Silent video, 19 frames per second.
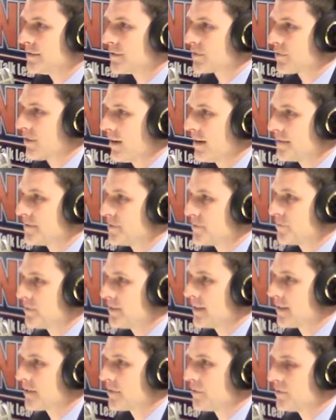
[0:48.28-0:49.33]
cross as we
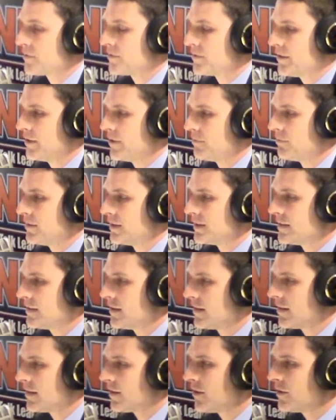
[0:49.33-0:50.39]
get closer here. But
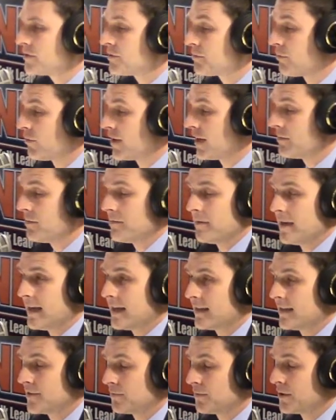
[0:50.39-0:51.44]
uh, the larger point I've been
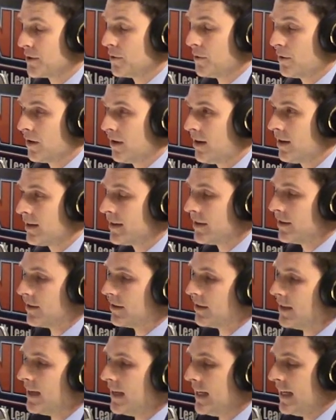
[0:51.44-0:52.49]
making as we go along
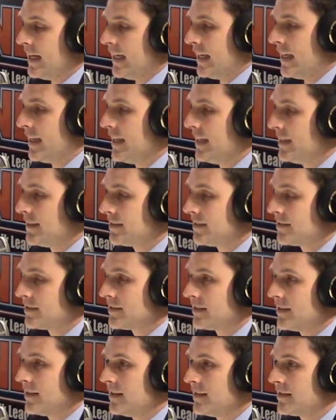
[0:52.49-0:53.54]
here this is
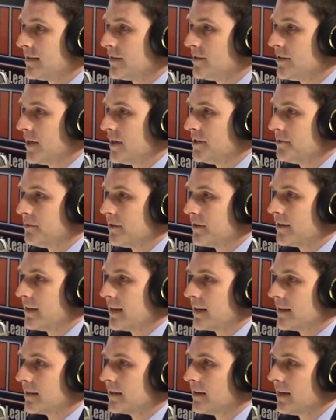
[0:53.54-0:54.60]
a it's a judgment
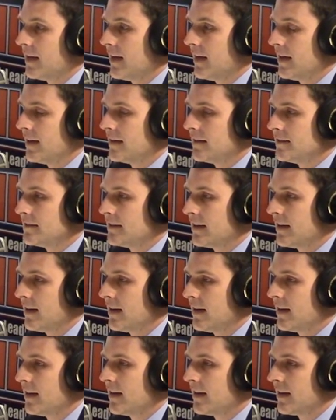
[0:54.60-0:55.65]
thing, and
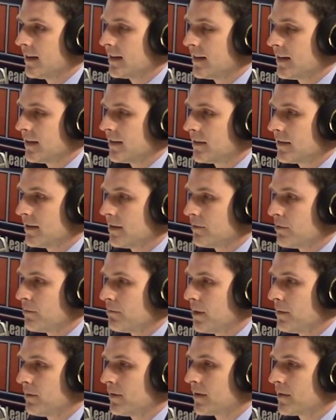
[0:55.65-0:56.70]
uh, I think uh,
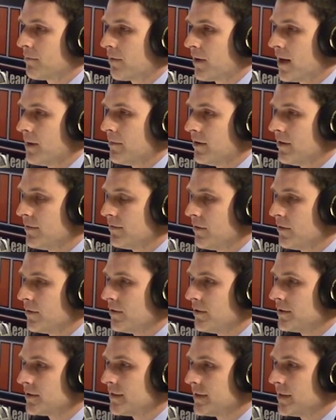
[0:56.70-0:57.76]
Republican primary
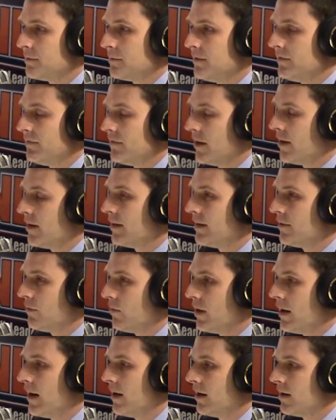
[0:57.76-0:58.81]
voters need to be very
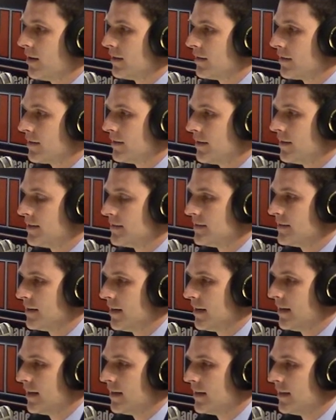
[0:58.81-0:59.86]
aware that
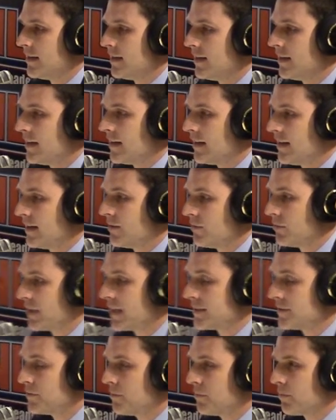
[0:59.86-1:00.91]
uh, uh we
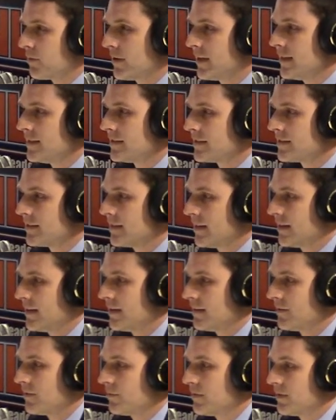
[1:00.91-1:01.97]
get to a place
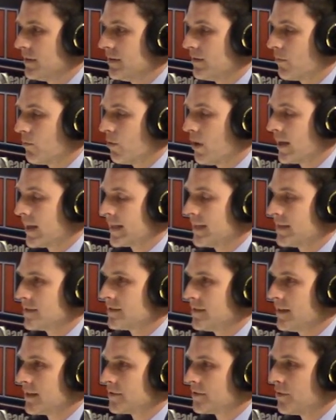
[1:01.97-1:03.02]
uh, in the run
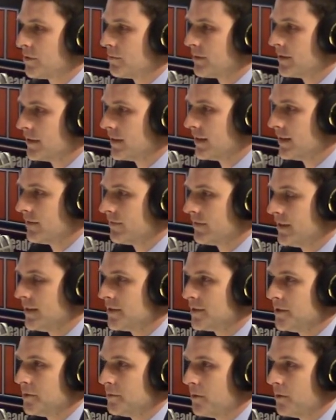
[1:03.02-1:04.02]
against Dick Durbin, and if it is Jim